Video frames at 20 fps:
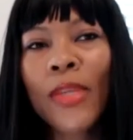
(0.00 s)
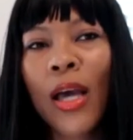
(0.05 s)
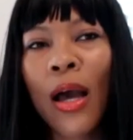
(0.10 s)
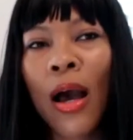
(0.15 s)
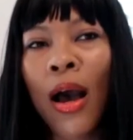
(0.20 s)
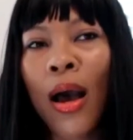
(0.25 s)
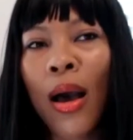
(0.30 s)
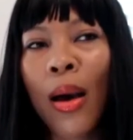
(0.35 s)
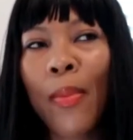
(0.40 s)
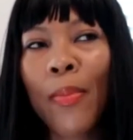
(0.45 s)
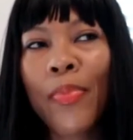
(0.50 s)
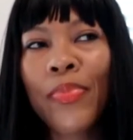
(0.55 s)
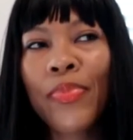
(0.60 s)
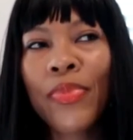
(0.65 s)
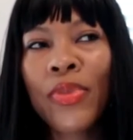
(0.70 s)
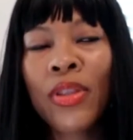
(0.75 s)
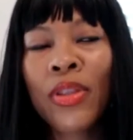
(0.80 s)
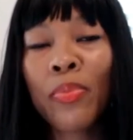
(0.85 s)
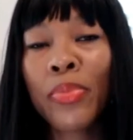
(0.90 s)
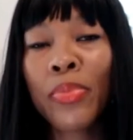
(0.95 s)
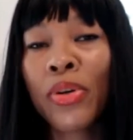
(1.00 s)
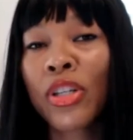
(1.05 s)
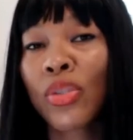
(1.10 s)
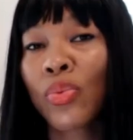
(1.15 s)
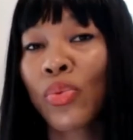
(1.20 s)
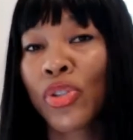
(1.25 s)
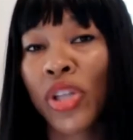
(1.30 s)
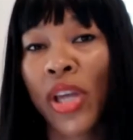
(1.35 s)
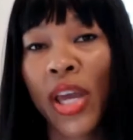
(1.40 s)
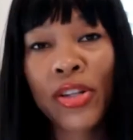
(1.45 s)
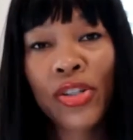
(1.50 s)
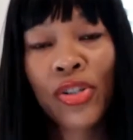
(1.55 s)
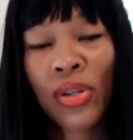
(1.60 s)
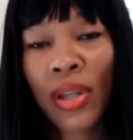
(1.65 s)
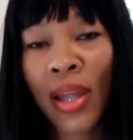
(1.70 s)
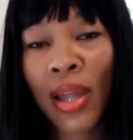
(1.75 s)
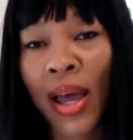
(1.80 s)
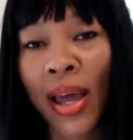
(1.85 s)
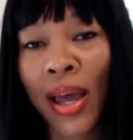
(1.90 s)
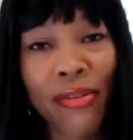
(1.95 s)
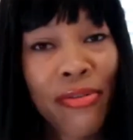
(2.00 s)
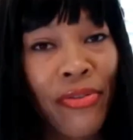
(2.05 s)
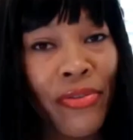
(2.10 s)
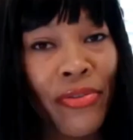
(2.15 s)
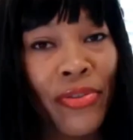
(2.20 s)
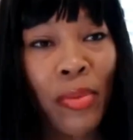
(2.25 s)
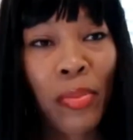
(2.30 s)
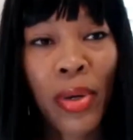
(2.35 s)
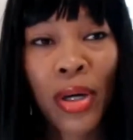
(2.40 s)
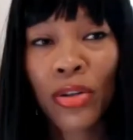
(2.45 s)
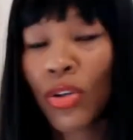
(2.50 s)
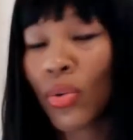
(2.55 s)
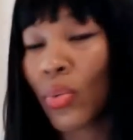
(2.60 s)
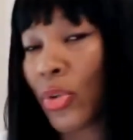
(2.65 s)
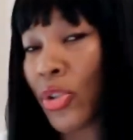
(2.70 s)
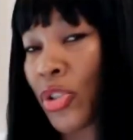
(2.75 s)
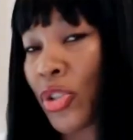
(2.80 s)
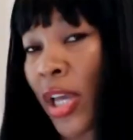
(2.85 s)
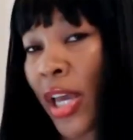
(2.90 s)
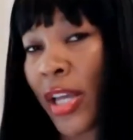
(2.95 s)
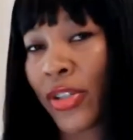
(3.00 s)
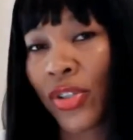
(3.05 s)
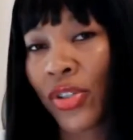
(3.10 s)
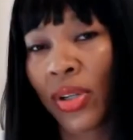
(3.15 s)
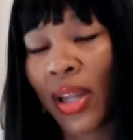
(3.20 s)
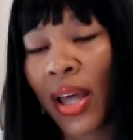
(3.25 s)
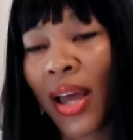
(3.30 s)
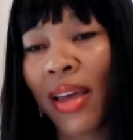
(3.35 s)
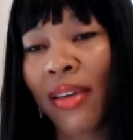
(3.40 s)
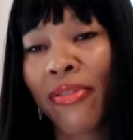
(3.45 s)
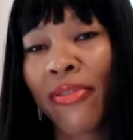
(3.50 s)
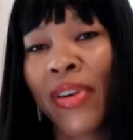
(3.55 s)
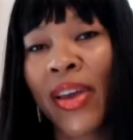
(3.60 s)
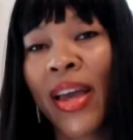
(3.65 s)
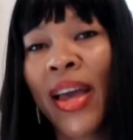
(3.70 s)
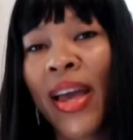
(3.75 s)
um, the books will change your life, the bundle will change your life.